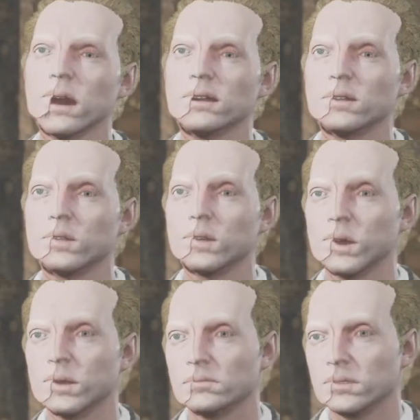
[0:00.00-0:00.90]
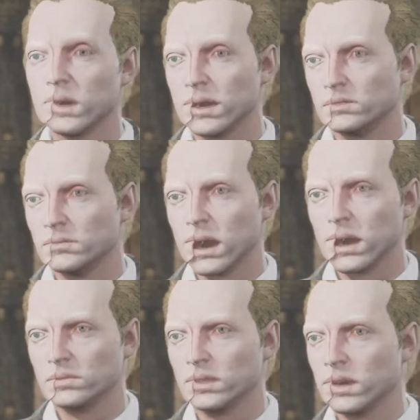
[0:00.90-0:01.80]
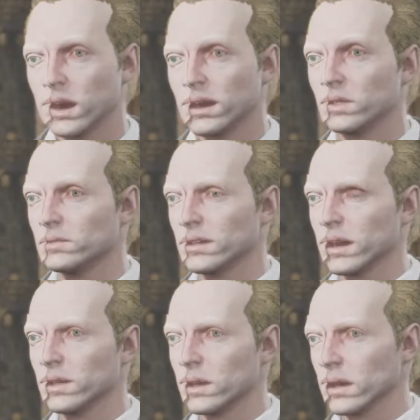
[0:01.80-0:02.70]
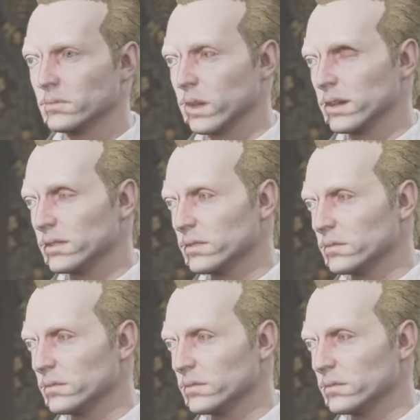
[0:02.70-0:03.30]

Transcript: I won't punish a man for trying to feed his family.